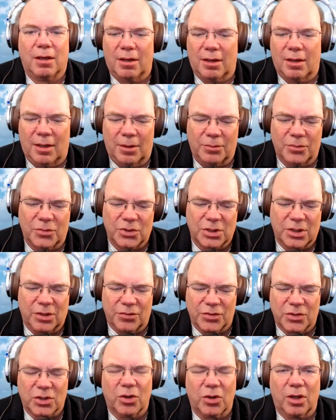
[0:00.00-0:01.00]
Just
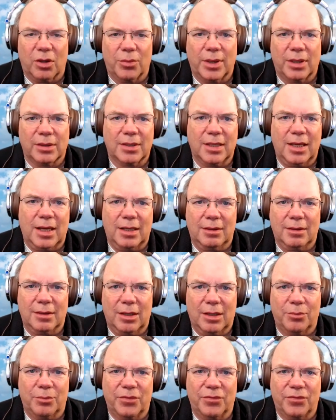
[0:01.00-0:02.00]
give us a call about that.
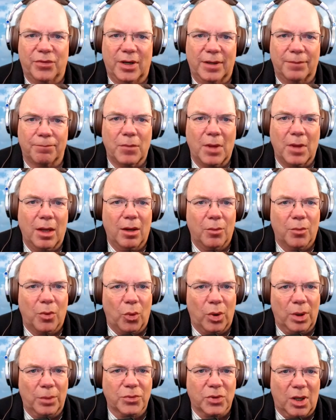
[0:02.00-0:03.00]
That'd be fine.
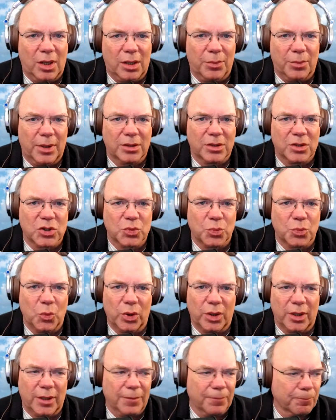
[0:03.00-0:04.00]
But what I'm talking about this
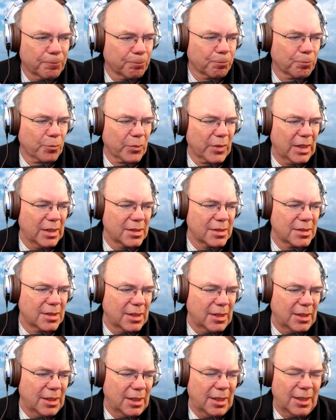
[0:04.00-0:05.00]
morning is
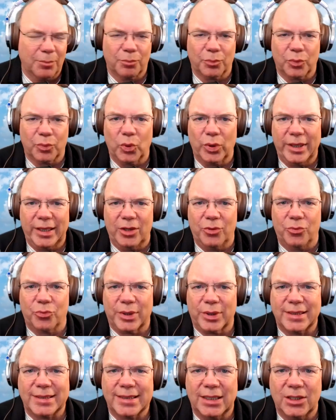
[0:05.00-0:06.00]
the employee
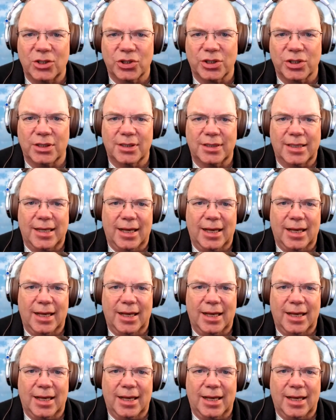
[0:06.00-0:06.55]
retention